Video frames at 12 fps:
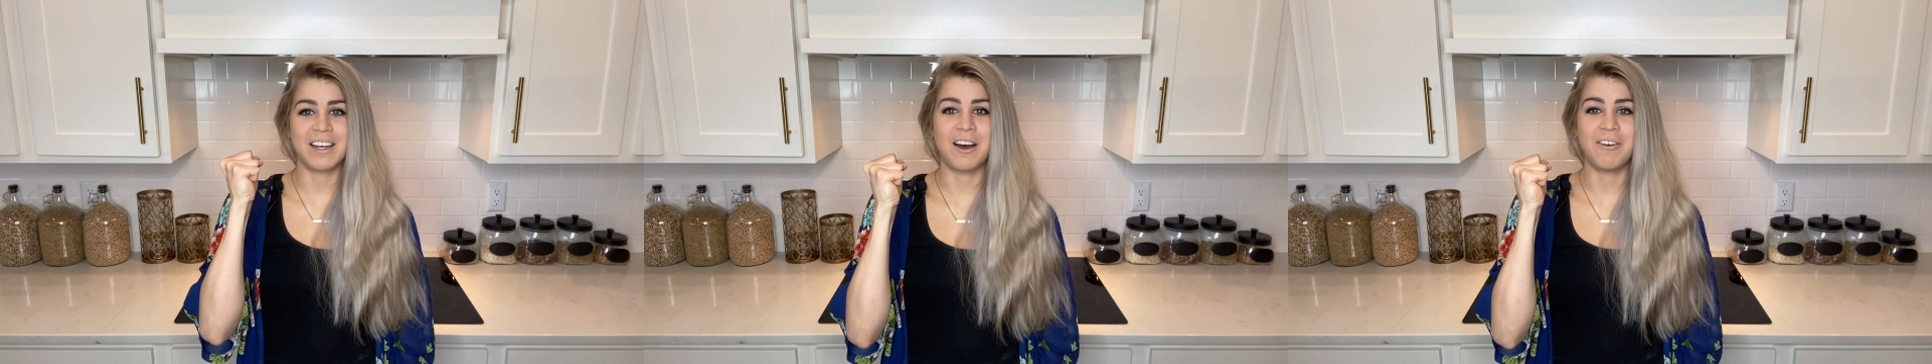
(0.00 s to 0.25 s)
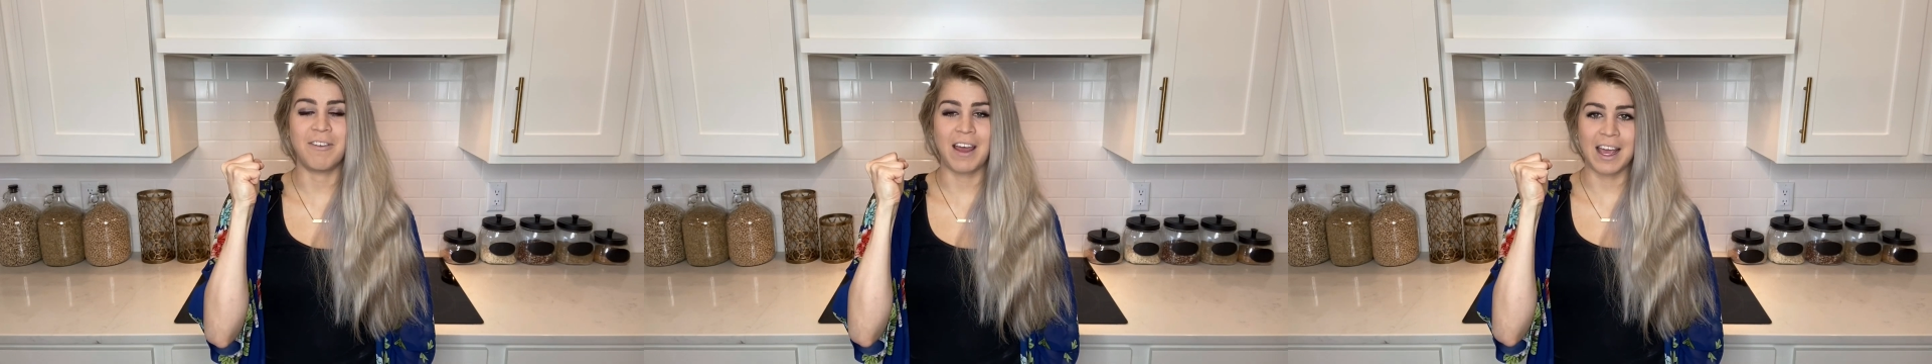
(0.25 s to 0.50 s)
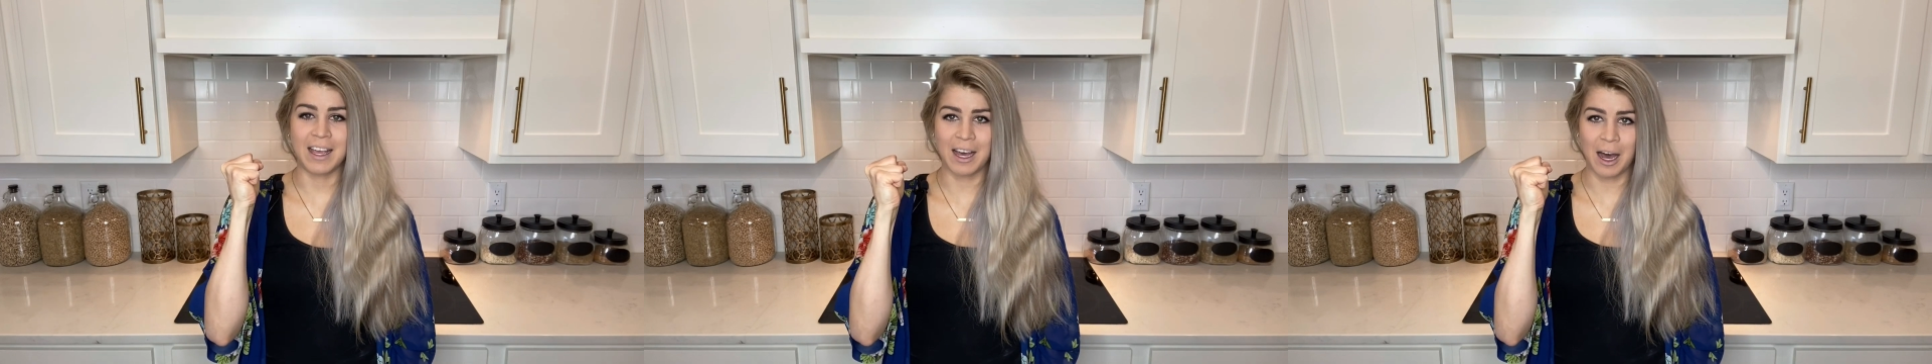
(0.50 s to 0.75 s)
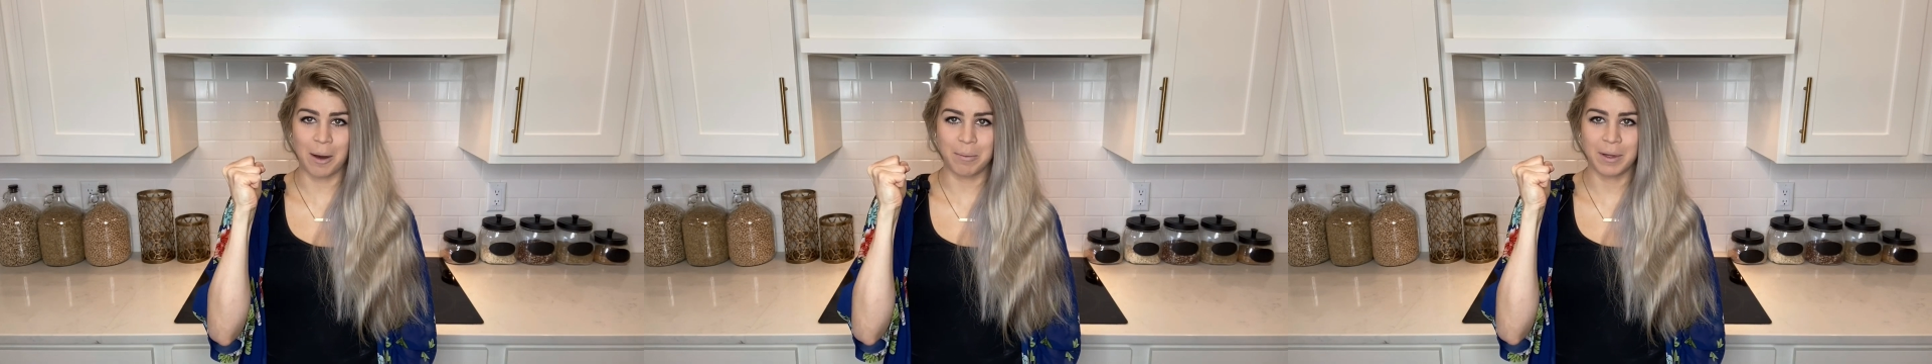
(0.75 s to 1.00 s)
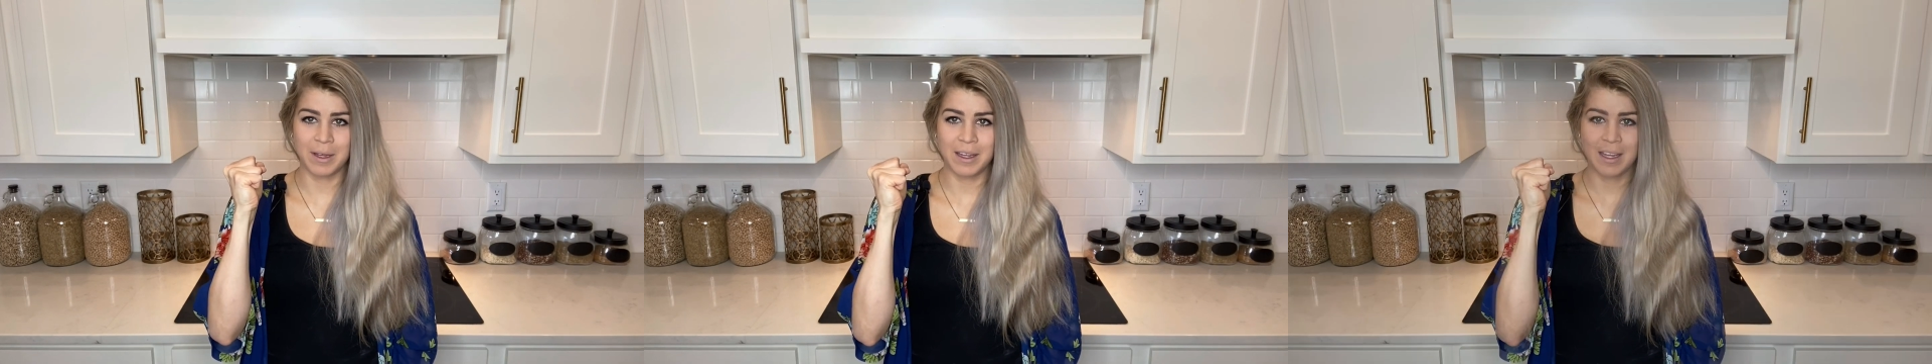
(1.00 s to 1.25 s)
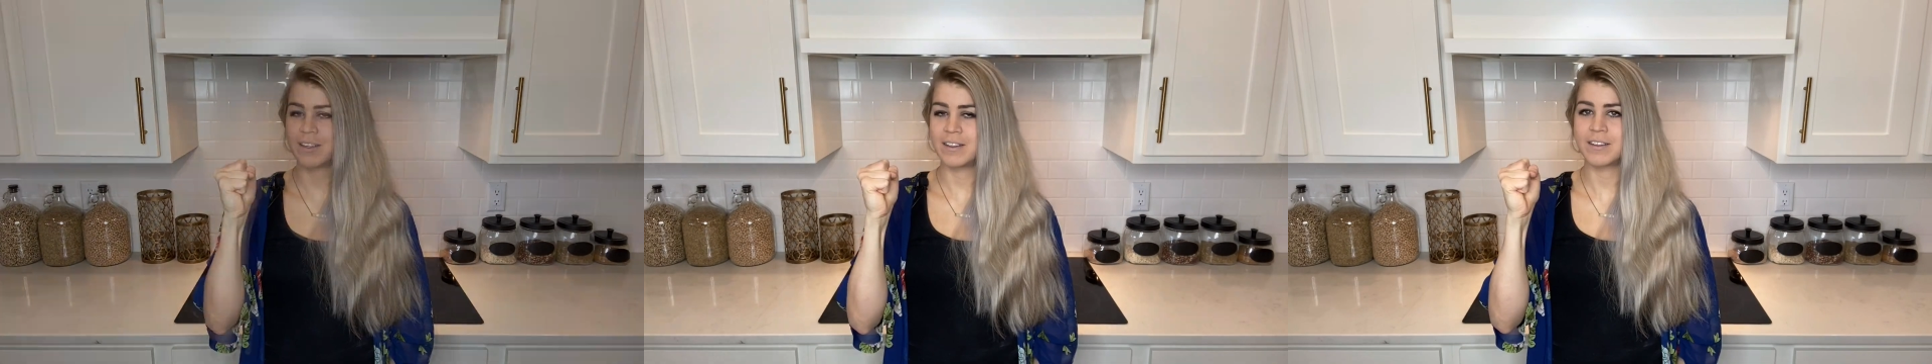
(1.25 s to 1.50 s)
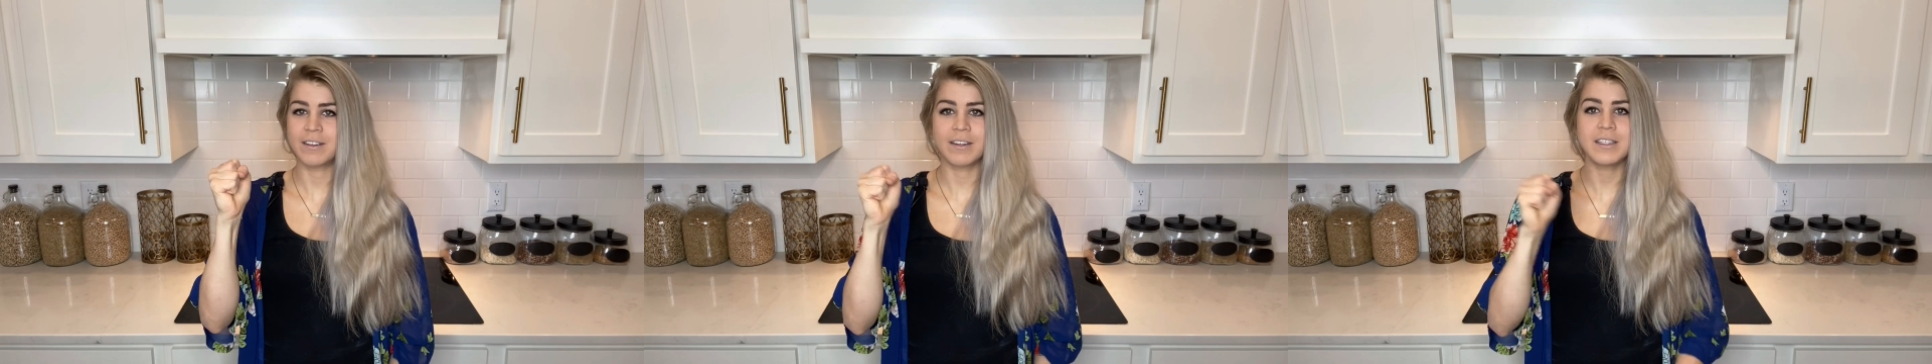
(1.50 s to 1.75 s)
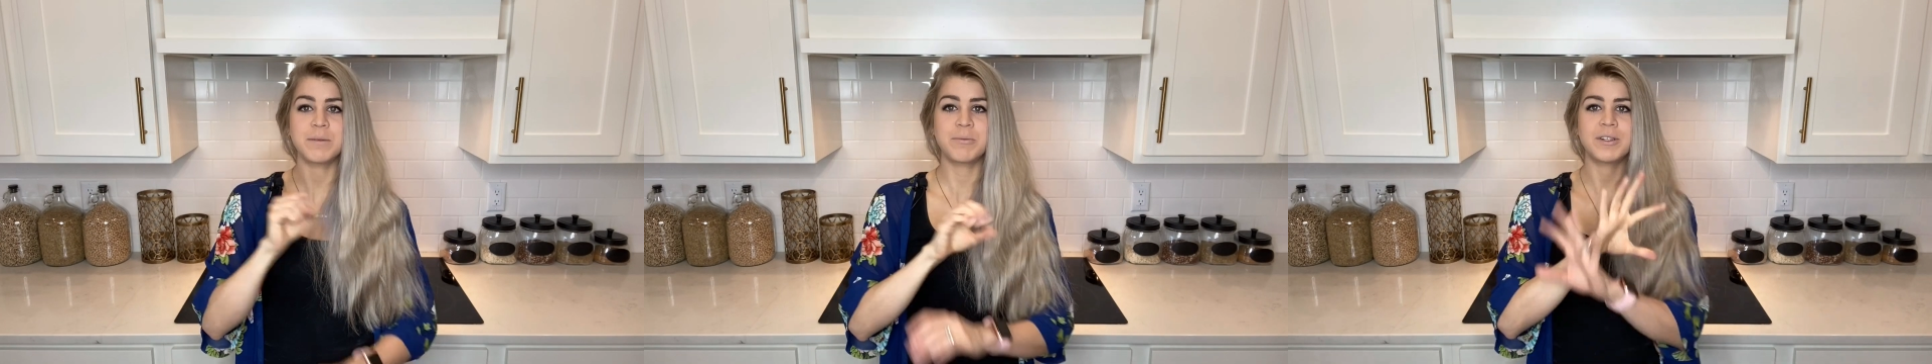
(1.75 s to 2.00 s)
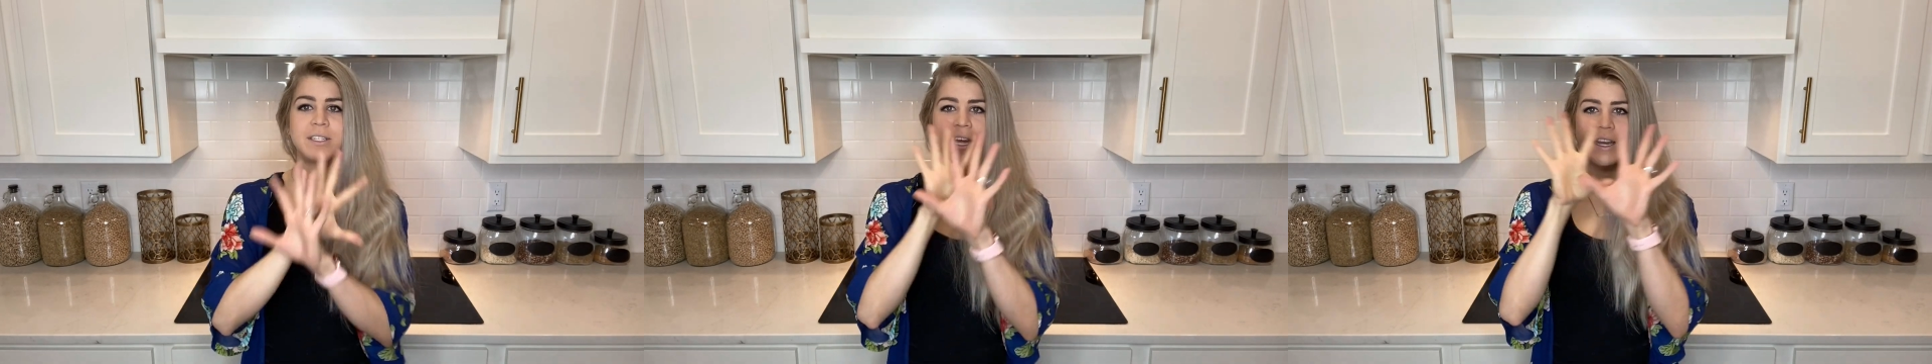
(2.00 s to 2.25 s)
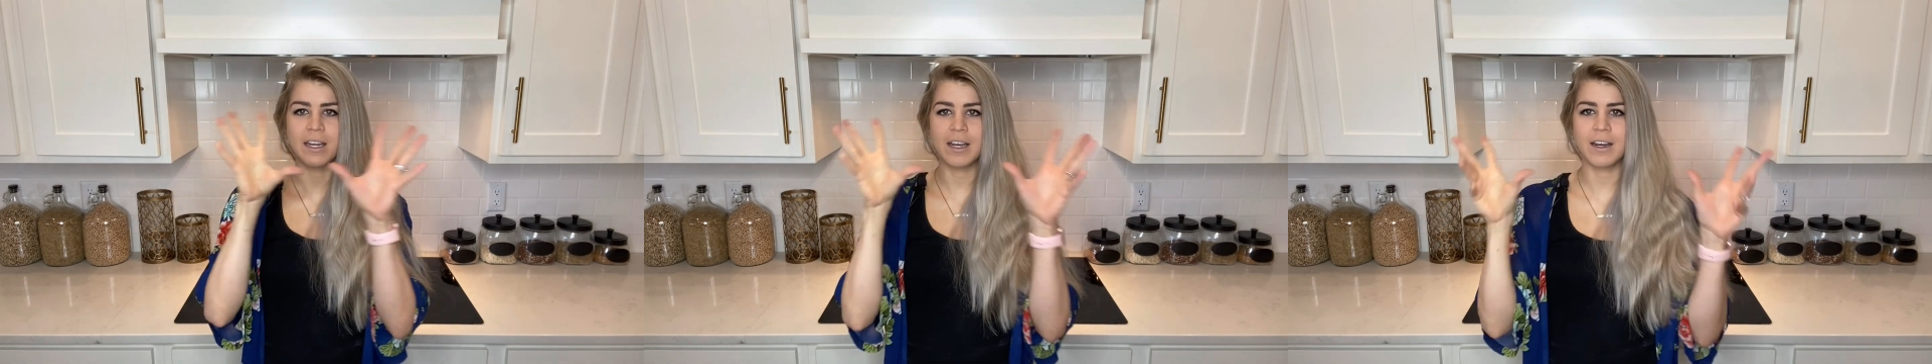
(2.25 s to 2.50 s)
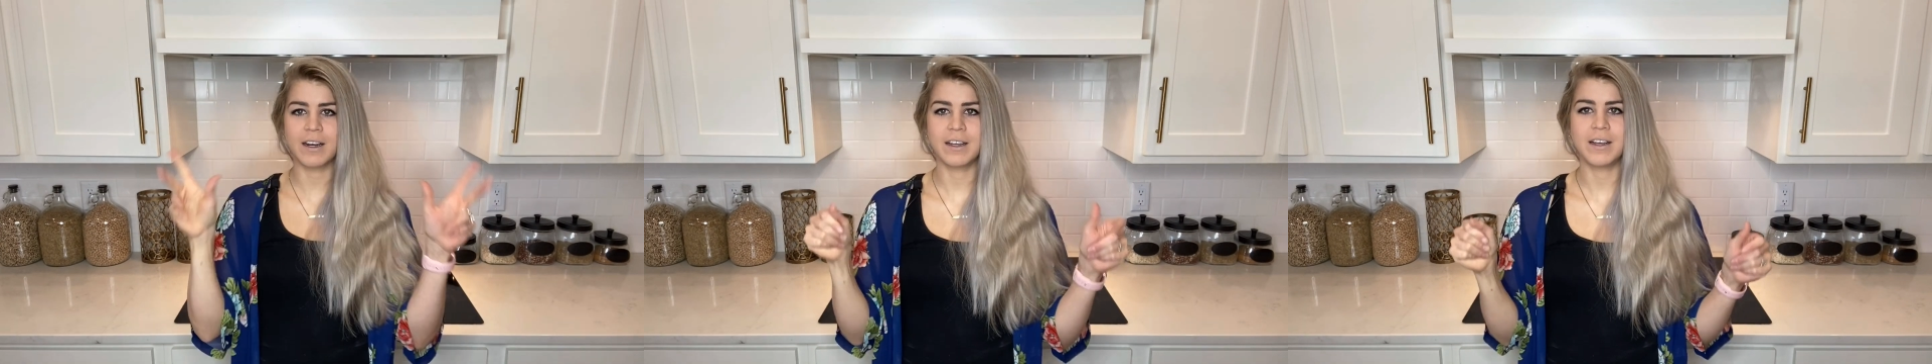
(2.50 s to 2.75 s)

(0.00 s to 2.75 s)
of a cup. So let's pretend here.